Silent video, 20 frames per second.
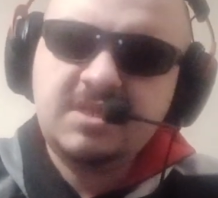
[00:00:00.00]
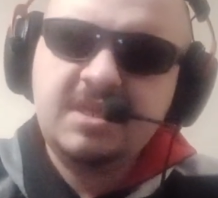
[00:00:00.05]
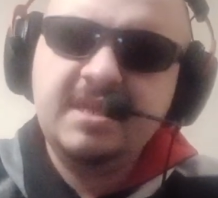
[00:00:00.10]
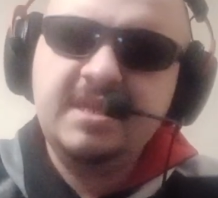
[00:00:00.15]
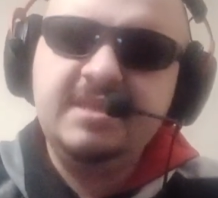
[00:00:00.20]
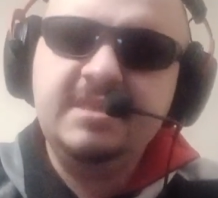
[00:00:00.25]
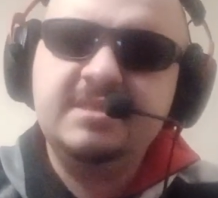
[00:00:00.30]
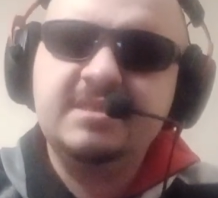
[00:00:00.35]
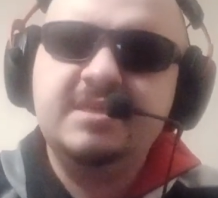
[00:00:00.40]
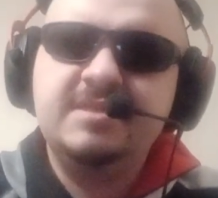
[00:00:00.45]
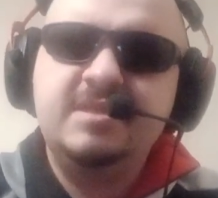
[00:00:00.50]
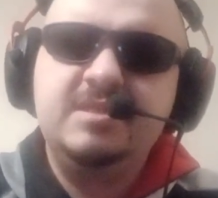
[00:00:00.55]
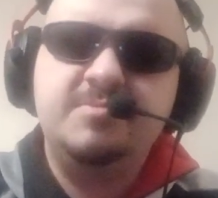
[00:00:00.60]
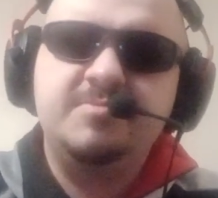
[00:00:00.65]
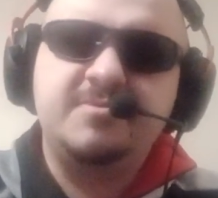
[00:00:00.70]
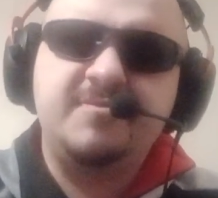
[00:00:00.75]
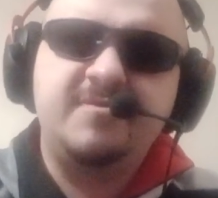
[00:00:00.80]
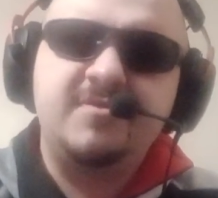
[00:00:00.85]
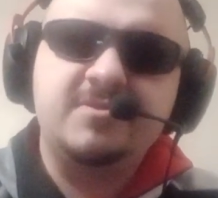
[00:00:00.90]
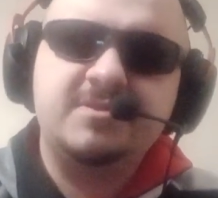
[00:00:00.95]
and he says he
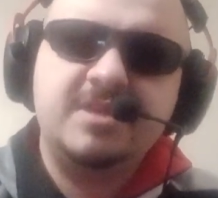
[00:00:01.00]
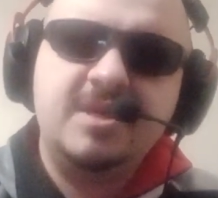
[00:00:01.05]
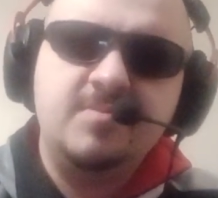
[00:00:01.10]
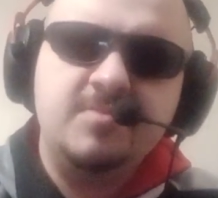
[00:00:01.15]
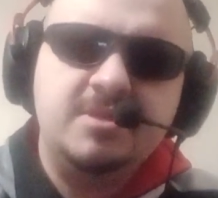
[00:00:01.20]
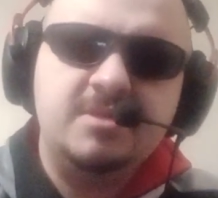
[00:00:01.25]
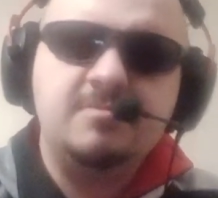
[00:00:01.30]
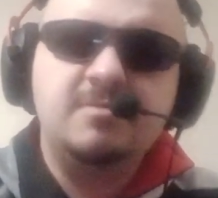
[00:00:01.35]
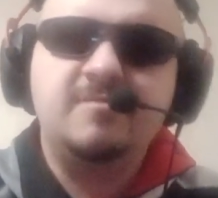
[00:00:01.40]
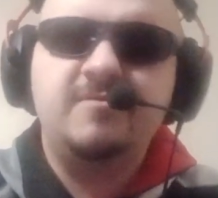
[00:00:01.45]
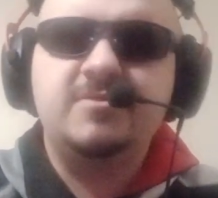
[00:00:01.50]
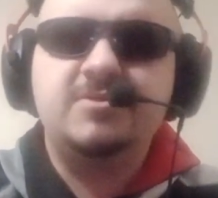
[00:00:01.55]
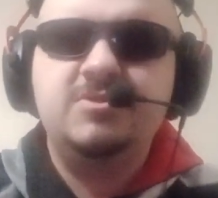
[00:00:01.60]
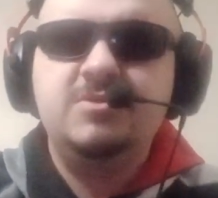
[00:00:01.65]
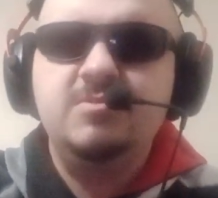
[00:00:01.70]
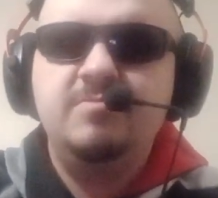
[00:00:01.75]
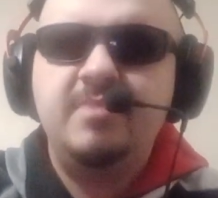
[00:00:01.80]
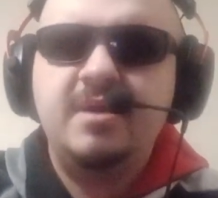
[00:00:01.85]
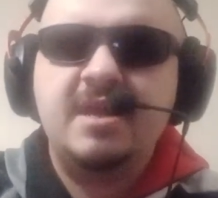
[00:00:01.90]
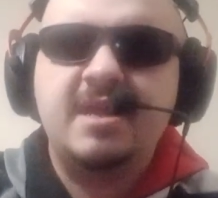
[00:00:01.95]
prefers Eminem over
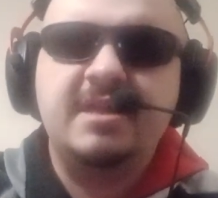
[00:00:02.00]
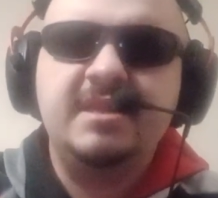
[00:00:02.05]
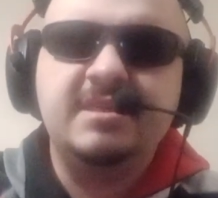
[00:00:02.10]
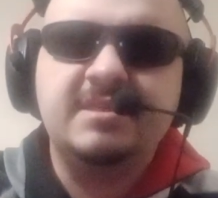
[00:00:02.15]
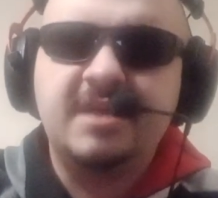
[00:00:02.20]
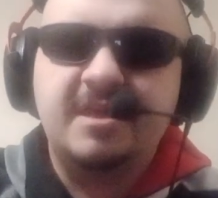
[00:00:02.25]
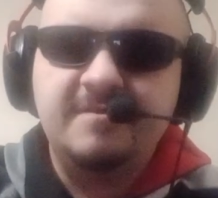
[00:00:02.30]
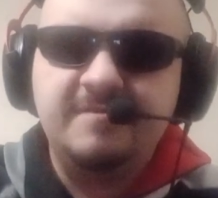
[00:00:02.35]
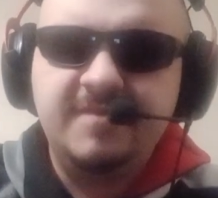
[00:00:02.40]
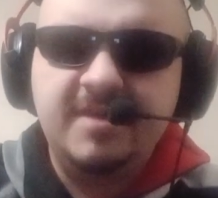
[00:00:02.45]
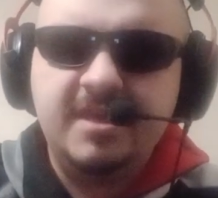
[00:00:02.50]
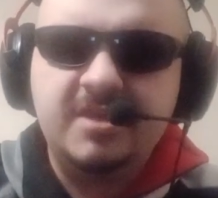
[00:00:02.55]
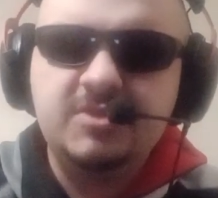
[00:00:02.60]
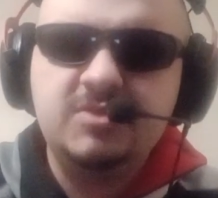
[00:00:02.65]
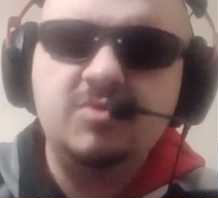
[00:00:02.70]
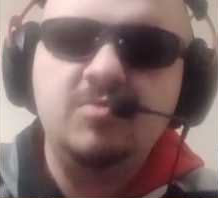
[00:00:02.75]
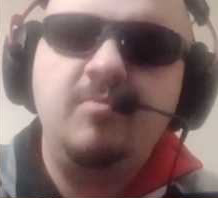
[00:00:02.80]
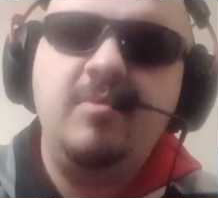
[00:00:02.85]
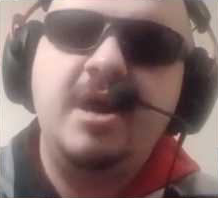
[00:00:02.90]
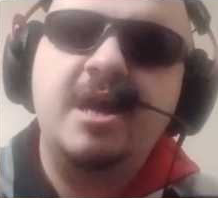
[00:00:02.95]
Tupac, and he's not a fan of
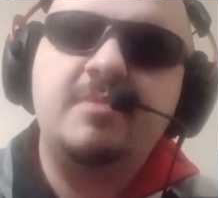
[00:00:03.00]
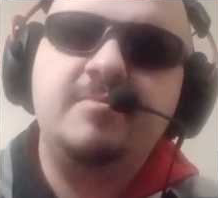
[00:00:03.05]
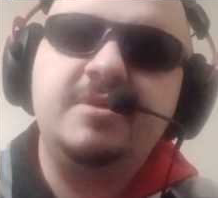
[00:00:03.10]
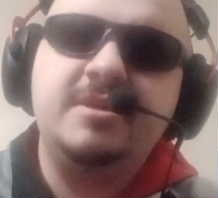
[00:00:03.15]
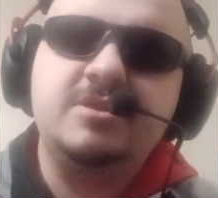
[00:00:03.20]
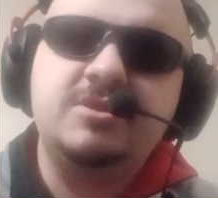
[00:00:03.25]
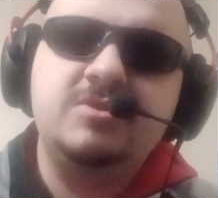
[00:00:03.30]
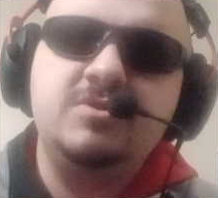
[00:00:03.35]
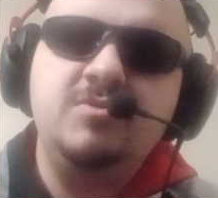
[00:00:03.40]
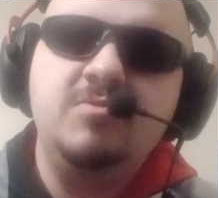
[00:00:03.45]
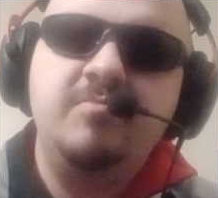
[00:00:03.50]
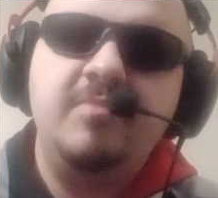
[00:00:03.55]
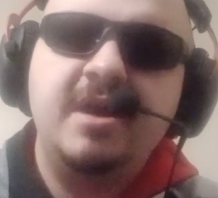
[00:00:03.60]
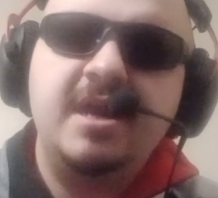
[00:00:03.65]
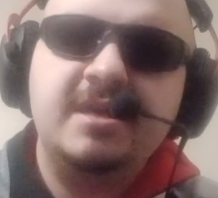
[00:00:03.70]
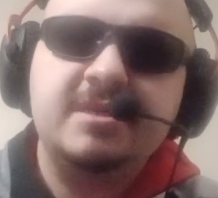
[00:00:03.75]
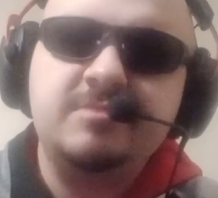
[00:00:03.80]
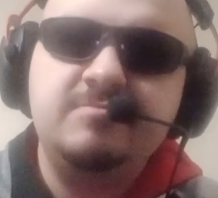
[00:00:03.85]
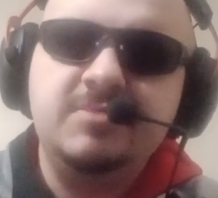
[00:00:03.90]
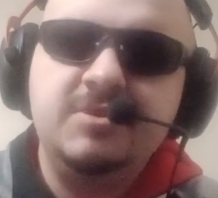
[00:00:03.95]
Tupac because
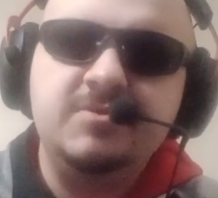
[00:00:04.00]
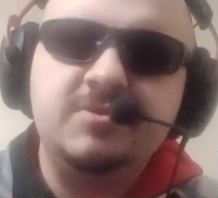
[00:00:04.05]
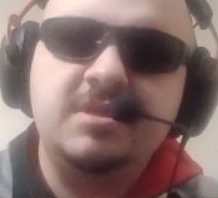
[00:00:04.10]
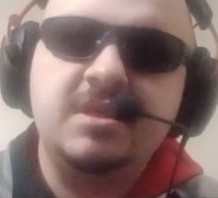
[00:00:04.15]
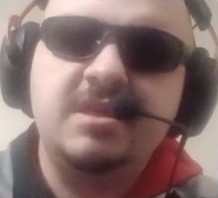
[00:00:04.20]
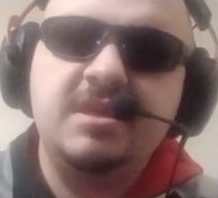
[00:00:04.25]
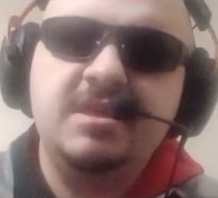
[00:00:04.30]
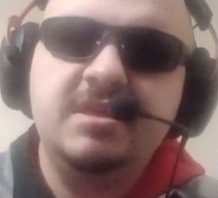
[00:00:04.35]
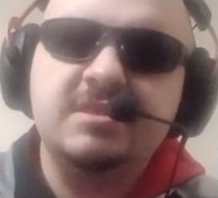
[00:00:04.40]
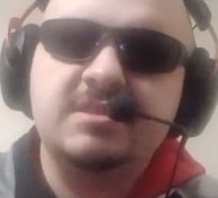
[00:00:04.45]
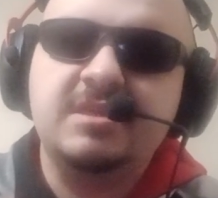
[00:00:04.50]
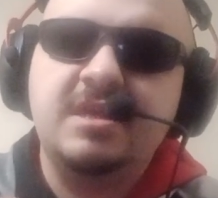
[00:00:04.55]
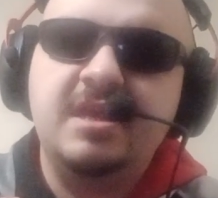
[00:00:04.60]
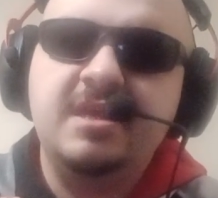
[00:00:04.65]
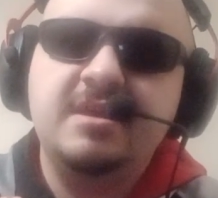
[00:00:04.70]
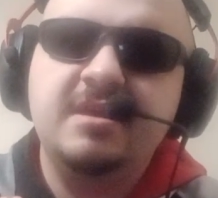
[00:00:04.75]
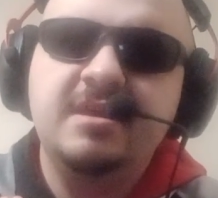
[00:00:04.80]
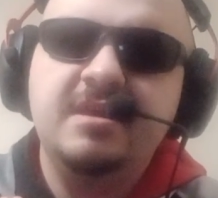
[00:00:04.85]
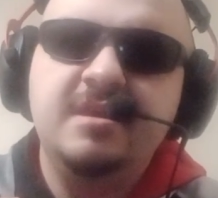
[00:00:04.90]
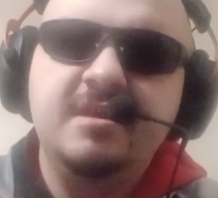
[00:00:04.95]
Tupac's music is
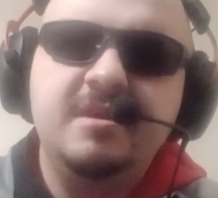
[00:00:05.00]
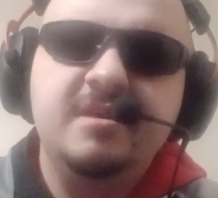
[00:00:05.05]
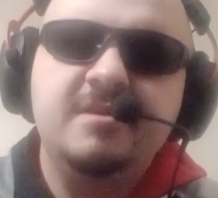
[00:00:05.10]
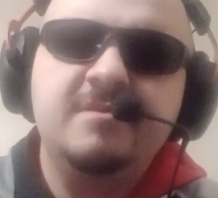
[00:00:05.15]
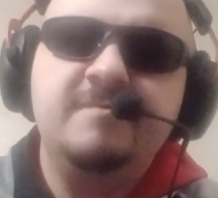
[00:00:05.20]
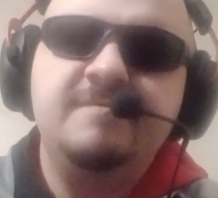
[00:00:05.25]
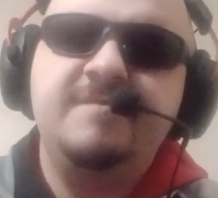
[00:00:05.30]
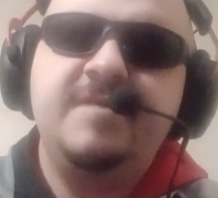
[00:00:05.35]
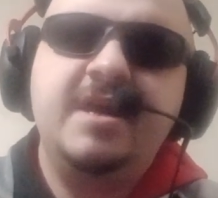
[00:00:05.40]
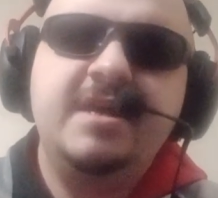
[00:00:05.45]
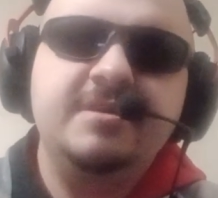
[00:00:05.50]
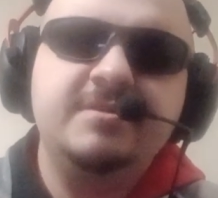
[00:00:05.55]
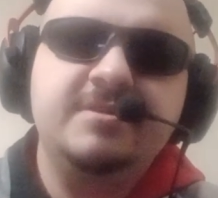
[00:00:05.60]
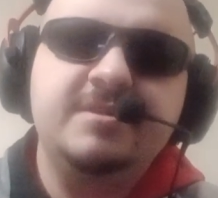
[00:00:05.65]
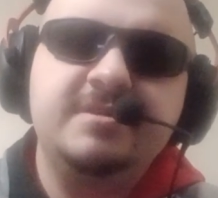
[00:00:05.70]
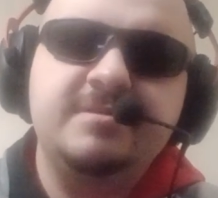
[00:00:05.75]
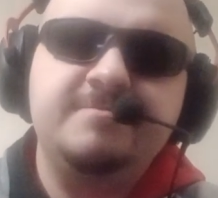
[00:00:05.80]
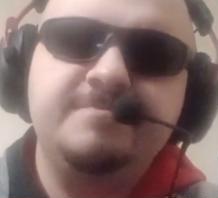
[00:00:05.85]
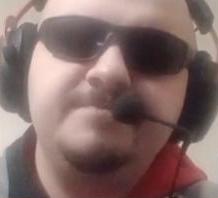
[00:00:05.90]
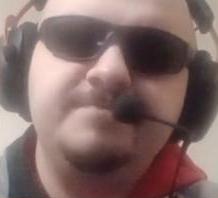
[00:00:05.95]
like
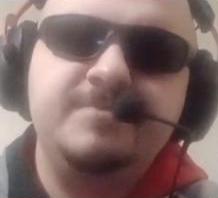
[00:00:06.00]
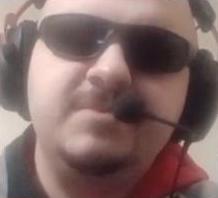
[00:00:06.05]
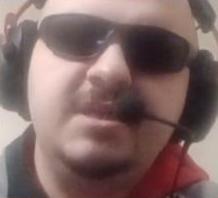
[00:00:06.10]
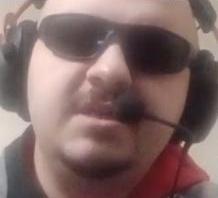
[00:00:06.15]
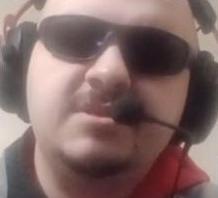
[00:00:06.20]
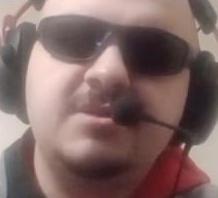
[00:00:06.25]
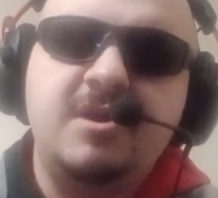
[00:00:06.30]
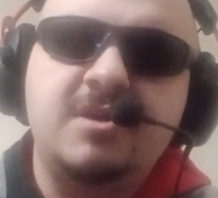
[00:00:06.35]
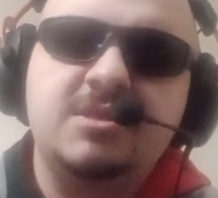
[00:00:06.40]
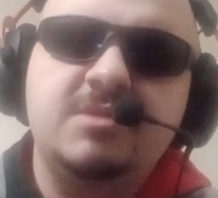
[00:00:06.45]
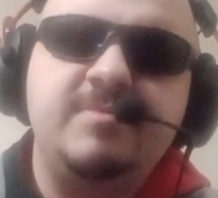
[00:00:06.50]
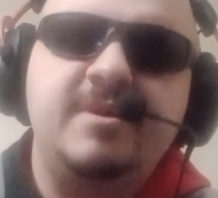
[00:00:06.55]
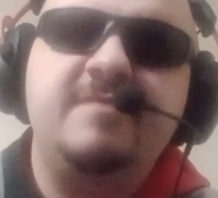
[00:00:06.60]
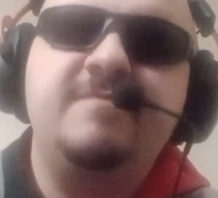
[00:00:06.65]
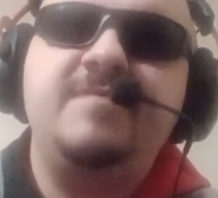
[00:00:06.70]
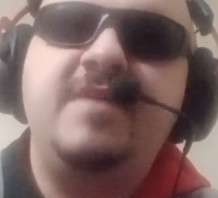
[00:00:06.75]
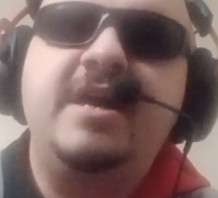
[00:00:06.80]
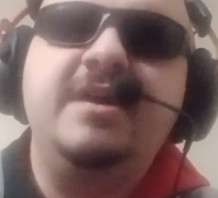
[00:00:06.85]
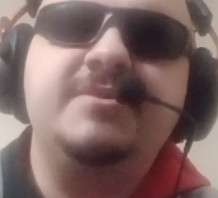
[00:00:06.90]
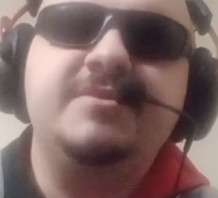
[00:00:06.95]
violent and talks
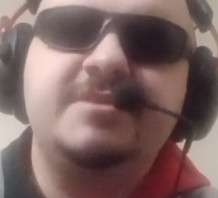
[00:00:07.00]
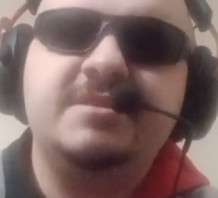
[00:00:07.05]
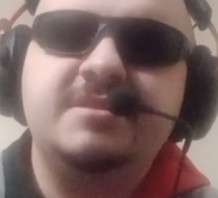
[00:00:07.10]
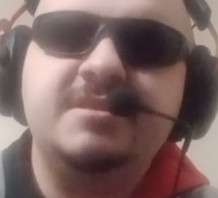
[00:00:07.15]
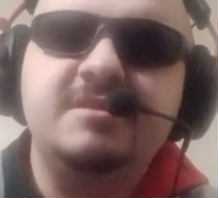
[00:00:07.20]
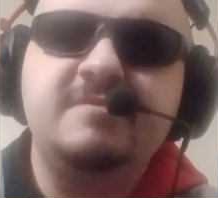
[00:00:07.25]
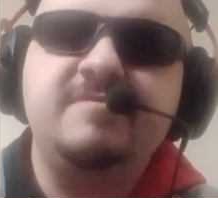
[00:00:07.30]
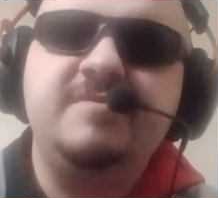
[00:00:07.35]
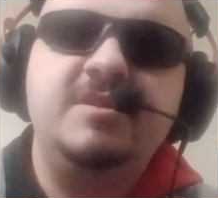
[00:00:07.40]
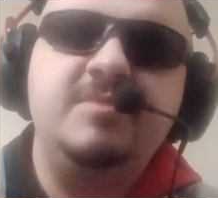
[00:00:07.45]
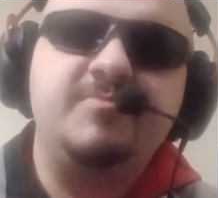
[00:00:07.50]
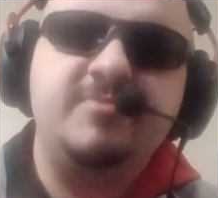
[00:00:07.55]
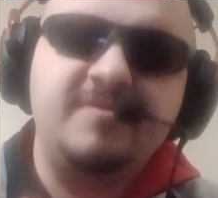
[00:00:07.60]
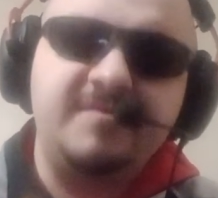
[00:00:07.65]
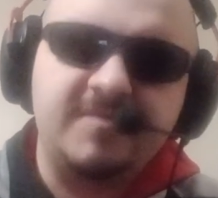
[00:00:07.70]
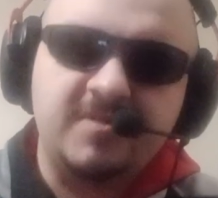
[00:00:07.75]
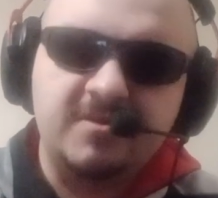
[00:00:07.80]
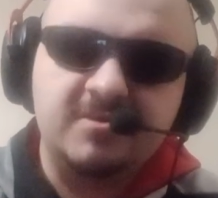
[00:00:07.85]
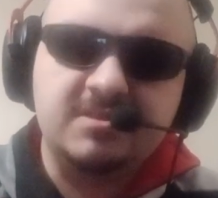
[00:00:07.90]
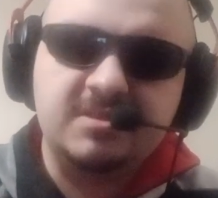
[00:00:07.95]
about violent stuff, and he
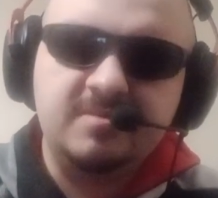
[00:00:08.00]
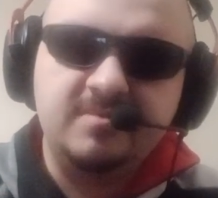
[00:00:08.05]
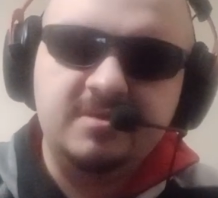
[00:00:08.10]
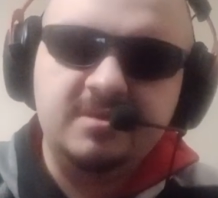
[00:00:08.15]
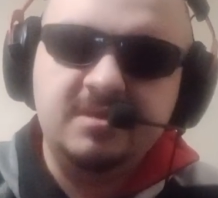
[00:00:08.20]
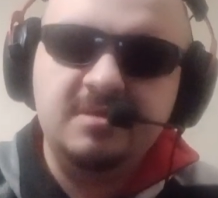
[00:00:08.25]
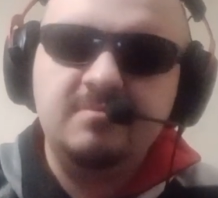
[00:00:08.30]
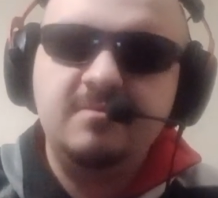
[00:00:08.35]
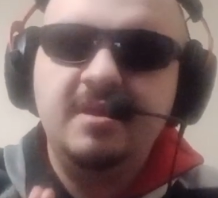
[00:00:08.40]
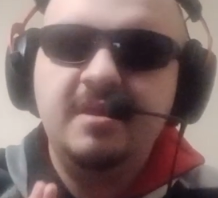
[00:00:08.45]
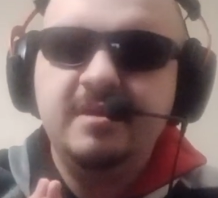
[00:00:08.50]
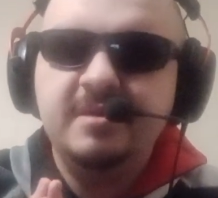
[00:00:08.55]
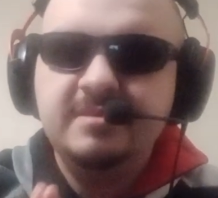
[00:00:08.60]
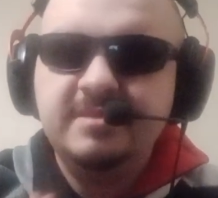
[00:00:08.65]
prefers Eminem.